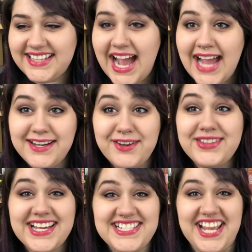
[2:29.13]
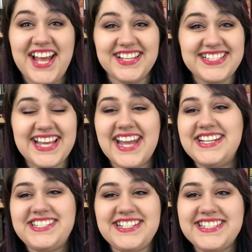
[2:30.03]
I know that sounds kind
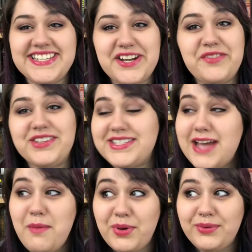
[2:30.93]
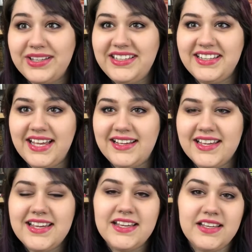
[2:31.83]
of cheesy and over the top, but really, like,
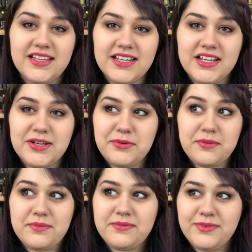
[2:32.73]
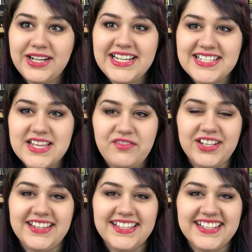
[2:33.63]
reading is
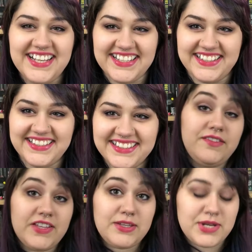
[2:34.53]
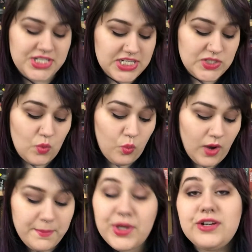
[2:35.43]
everything. The fifth question is,
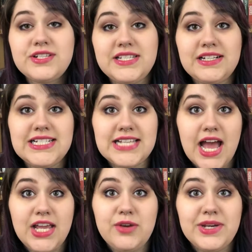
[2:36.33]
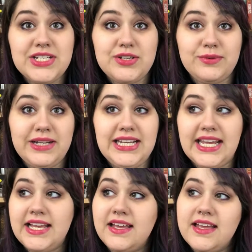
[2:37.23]
what book or series got you into
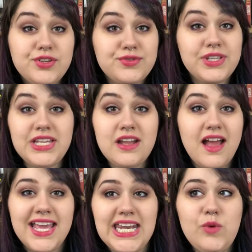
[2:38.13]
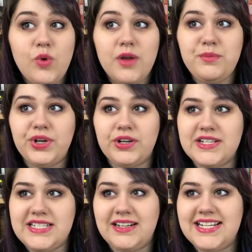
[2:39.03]
reading? There's really not any one book or
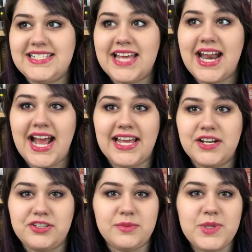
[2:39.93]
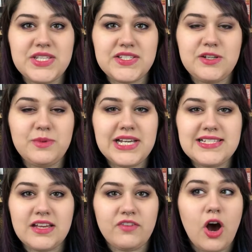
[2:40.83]
series that I can attribute this to
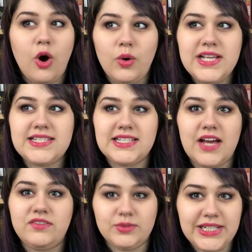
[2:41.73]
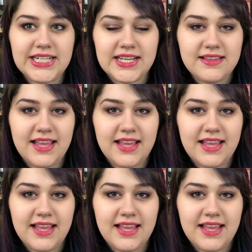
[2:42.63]
because I've always loved reading.